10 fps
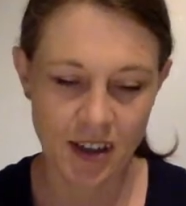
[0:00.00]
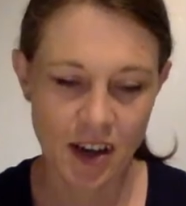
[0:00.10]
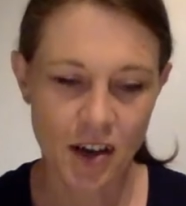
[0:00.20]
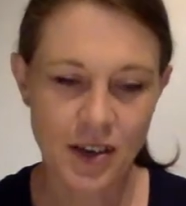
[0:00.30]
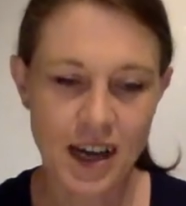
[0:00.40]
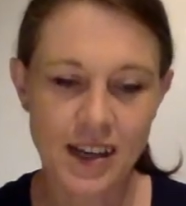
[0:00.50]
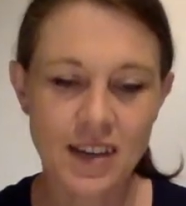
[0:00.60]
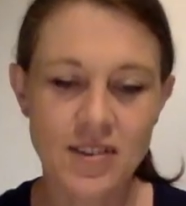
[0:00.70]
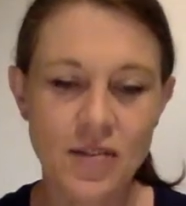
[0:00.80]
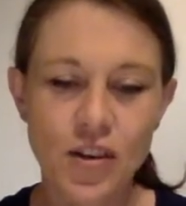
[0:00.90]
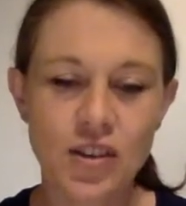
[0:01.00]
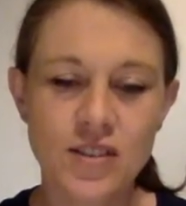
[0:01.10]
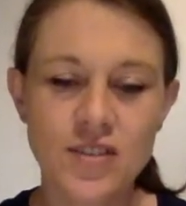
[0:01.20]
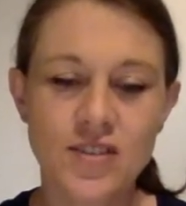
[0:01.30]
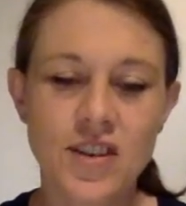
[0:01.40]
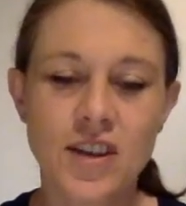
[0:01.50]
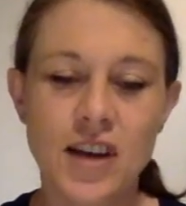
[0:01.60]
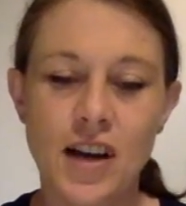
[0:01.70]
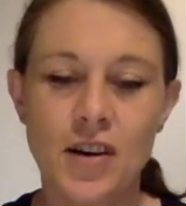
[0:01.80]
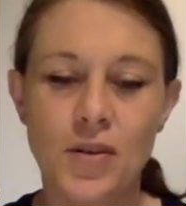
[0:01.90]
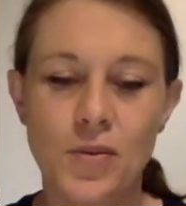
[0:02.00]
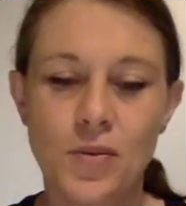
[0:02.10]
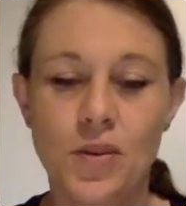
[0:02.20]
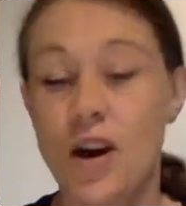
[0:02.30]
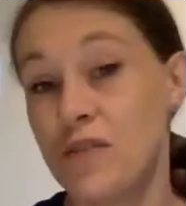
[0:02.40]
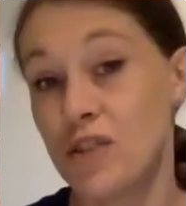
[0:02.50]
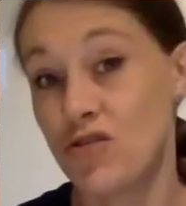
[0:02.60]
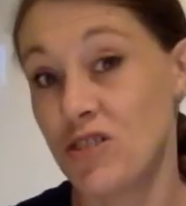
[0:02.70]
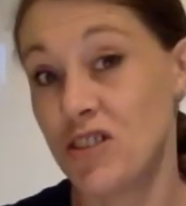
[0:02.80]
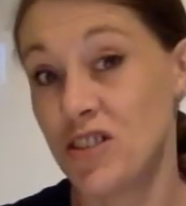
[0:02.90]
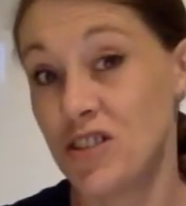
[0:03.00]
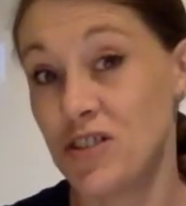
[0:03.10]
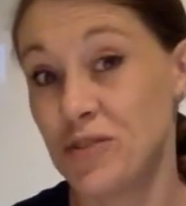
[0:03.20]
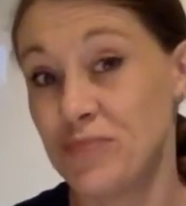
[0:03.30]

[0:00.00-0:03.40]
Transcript: Okay, let's have a look and see how life is treating you.